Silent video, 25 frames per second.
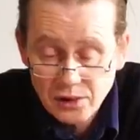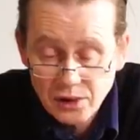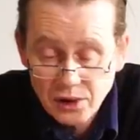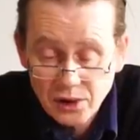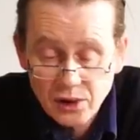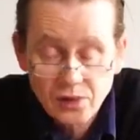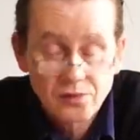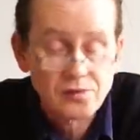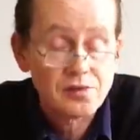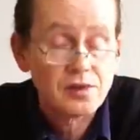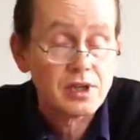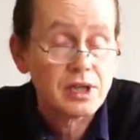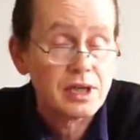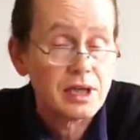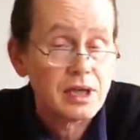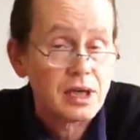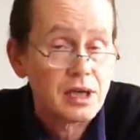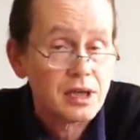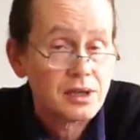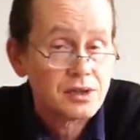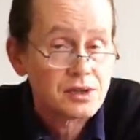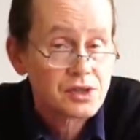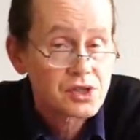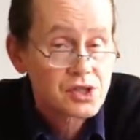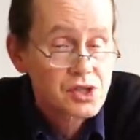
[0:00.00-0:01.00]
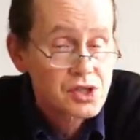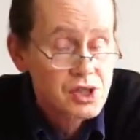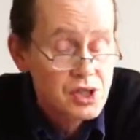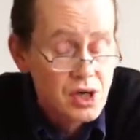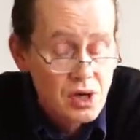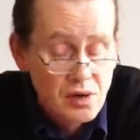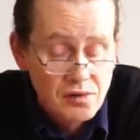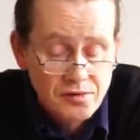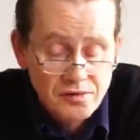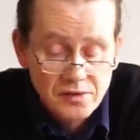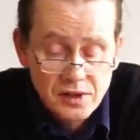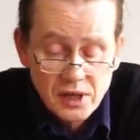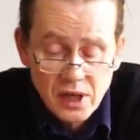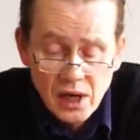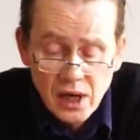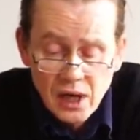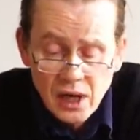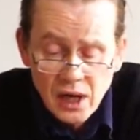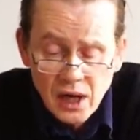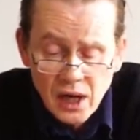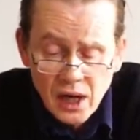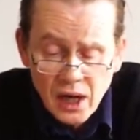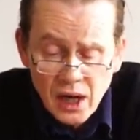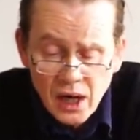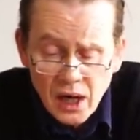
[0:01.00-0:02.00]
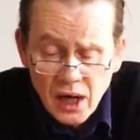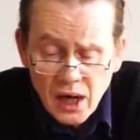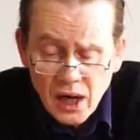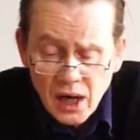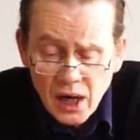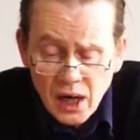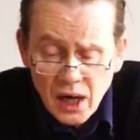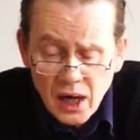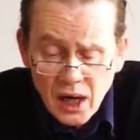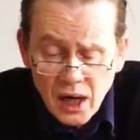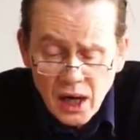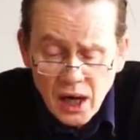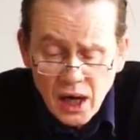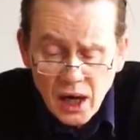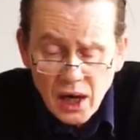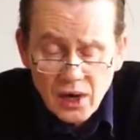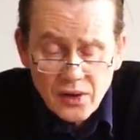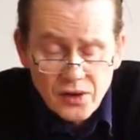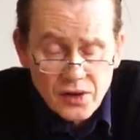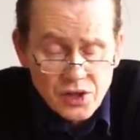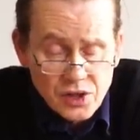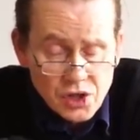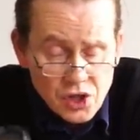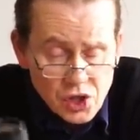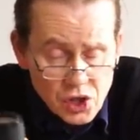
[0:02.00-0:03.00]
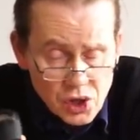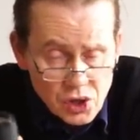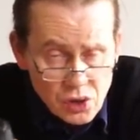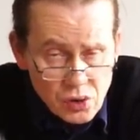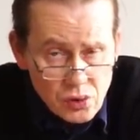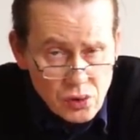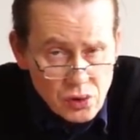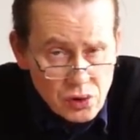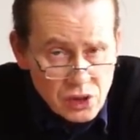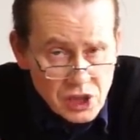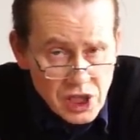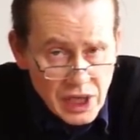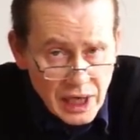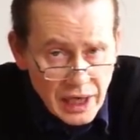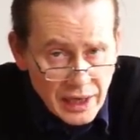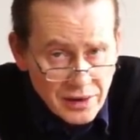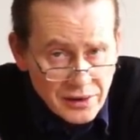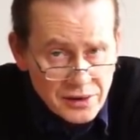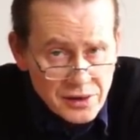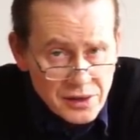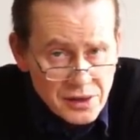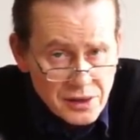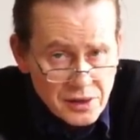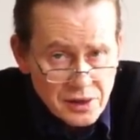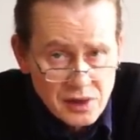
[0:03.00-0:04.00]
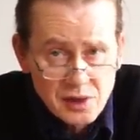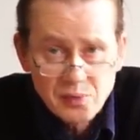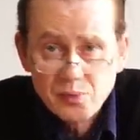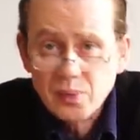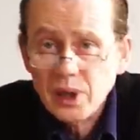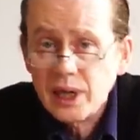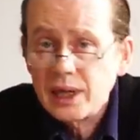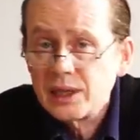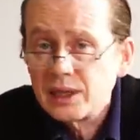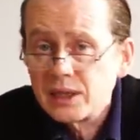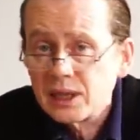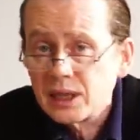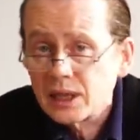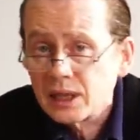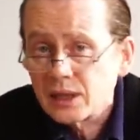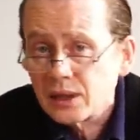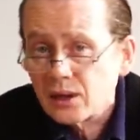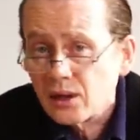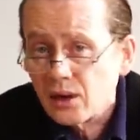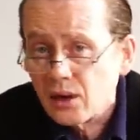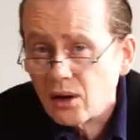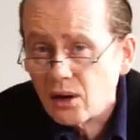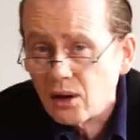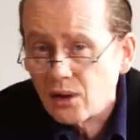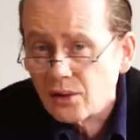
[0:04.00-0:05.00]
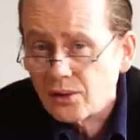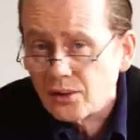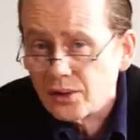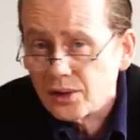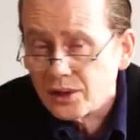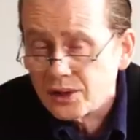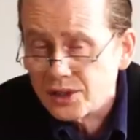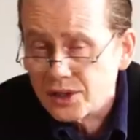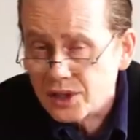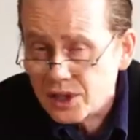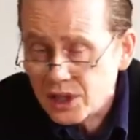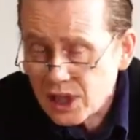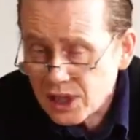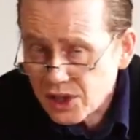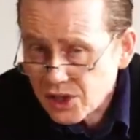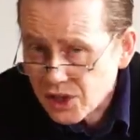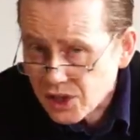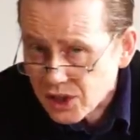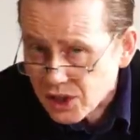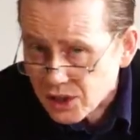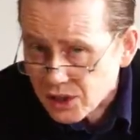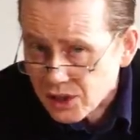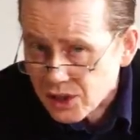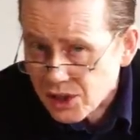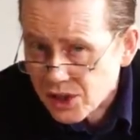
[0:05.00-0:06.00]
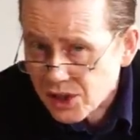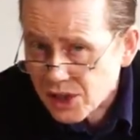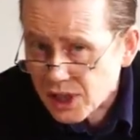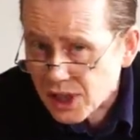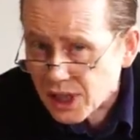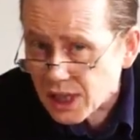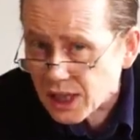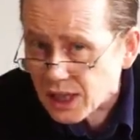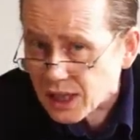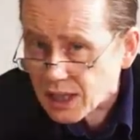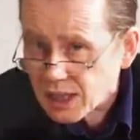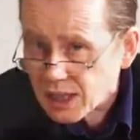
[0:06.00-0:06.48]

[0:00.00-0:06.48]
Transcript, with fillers: lovely, and soft. At the short end, depending on distance, it